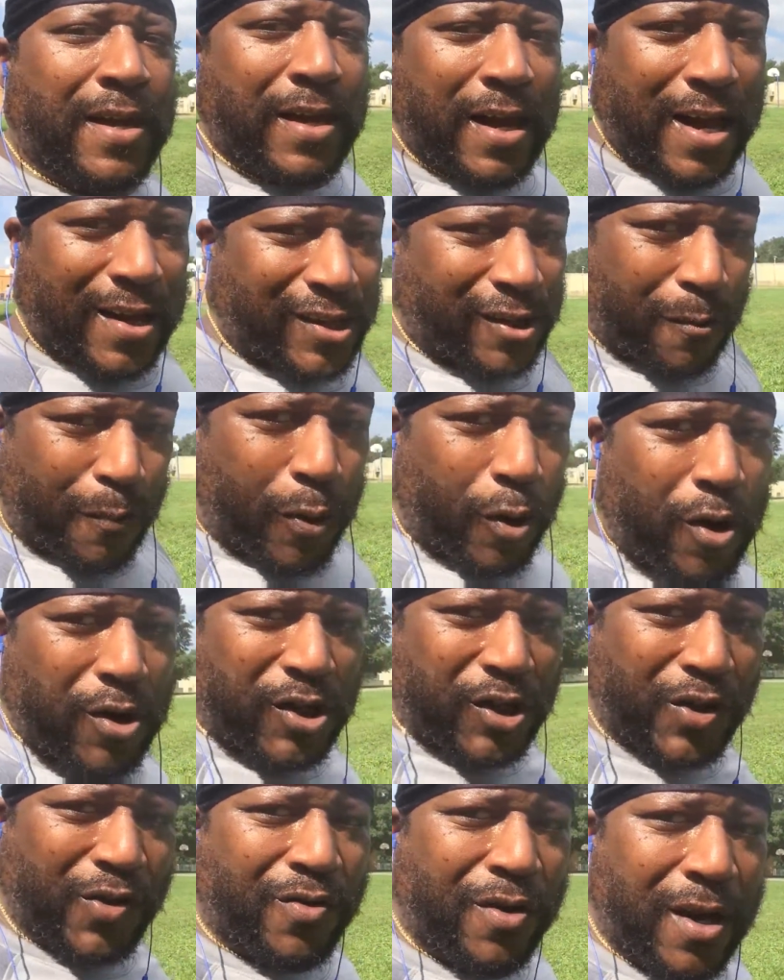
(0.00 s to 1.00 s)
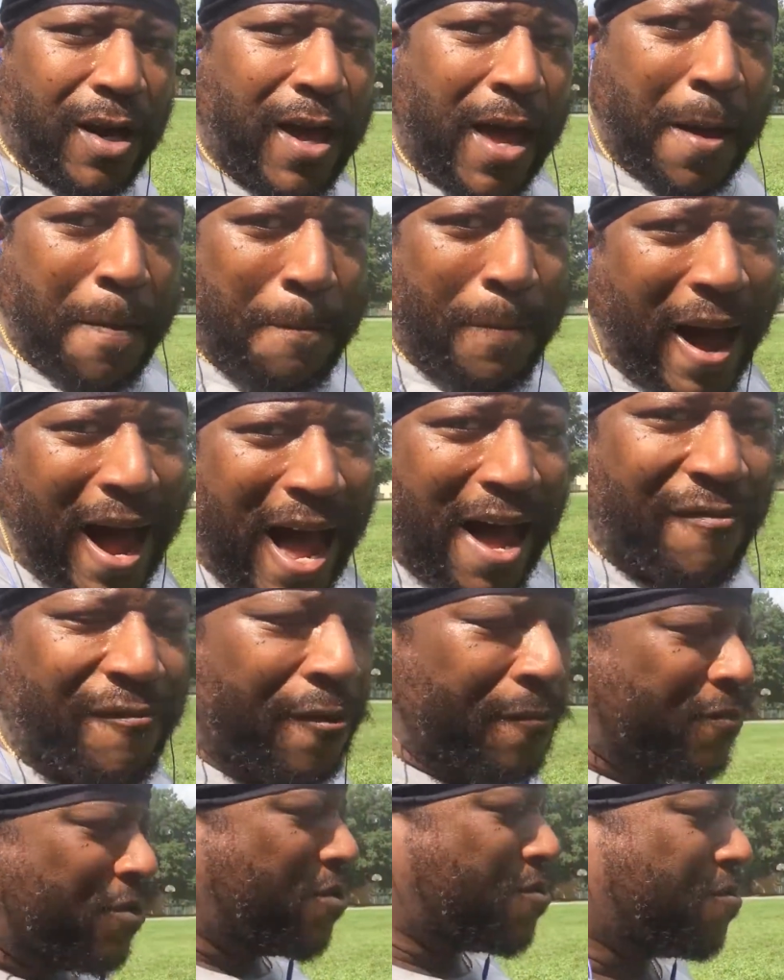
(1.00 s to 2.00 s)
and support you and buy
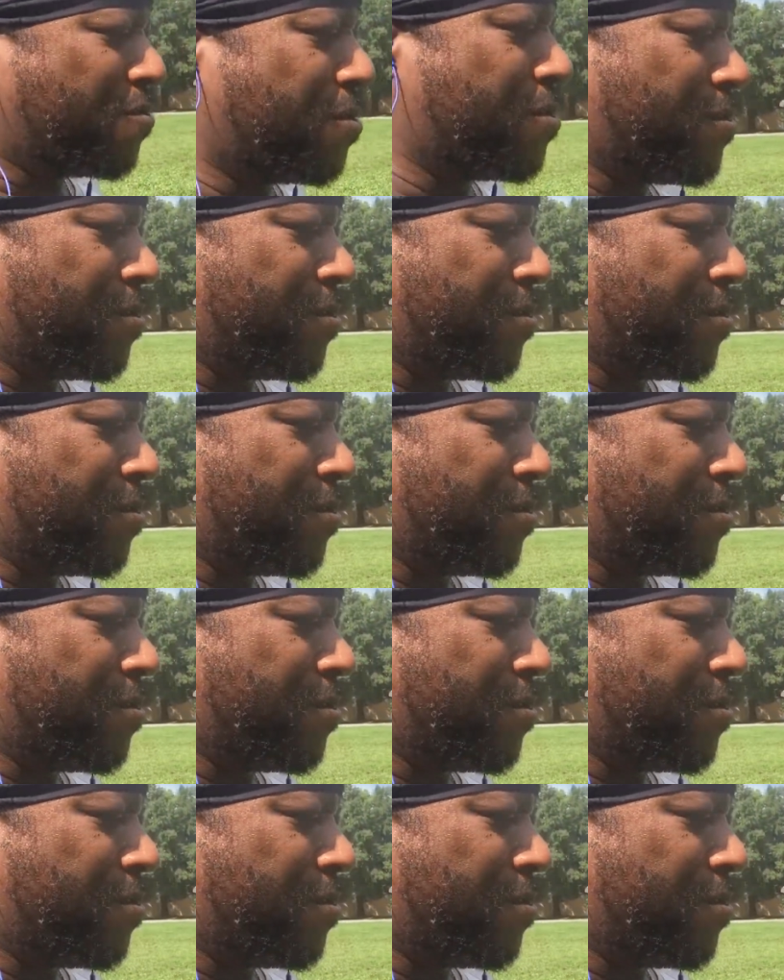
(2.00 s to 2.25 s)
from you,